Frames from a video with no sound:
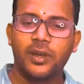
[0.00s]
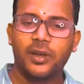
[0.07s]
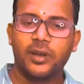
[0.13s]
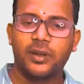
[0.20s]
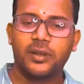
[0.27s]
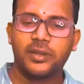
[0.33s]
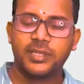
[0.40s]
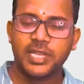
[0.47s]

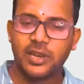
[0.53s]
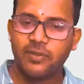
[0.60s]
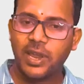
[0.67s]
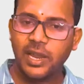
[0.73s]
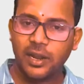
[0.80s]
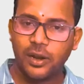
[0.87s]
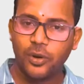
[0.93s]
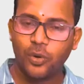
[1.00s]
a
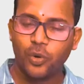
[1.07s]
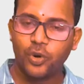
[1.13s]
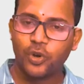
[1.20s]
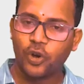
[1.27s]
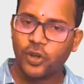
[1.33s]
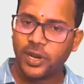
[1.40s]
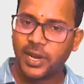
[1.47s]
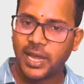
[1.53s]
cervical node
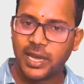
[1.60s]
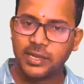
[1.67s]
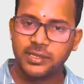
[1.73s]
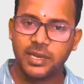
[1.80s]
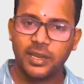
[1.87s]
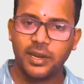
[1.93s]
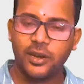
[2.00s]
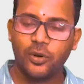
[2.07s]
or an
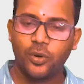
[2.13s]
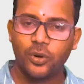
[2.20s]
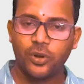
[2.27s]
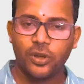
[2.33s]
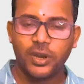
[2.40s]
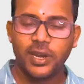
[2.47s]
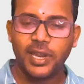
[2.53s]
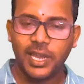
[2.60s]
axillary node or
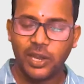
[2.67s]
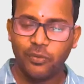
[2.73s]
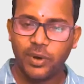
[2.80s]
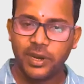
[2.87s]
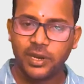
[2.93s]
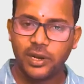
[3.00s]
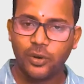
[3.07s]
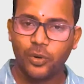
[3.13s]
an
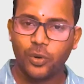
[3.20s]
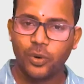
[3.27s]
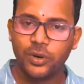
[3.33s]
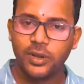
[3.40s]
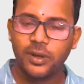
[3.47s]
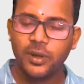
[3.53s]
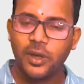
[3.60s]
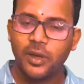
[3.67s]
inguinal node